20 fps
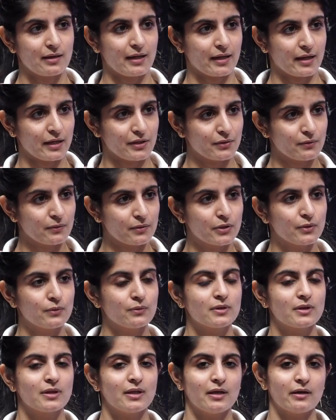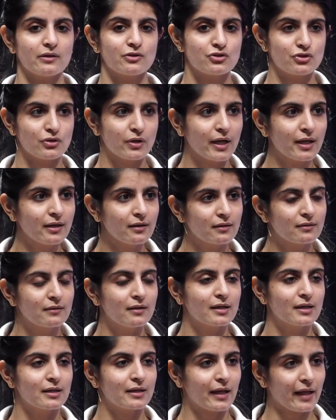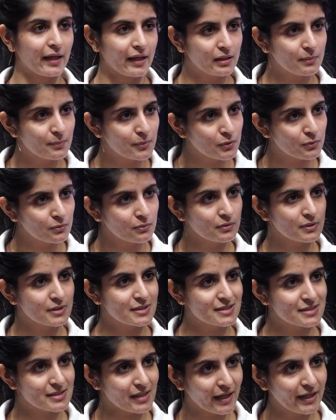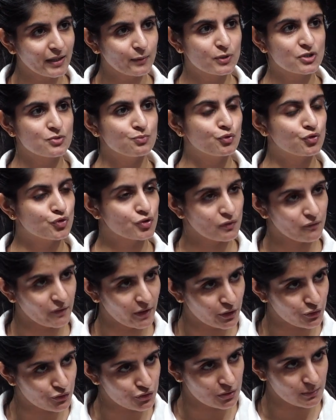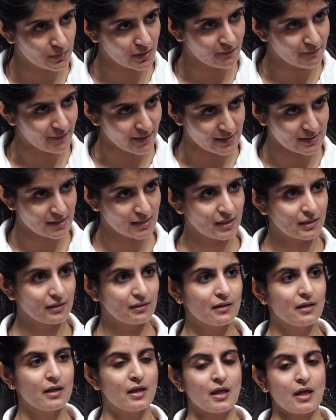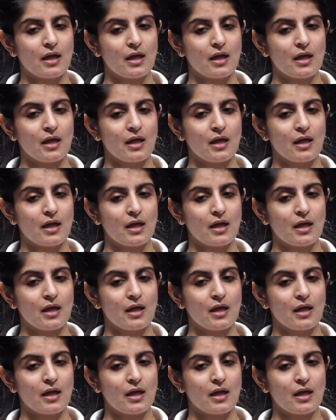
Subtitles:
Like I told you, they are trained, they can help you decide which mutual fund you should be investing in.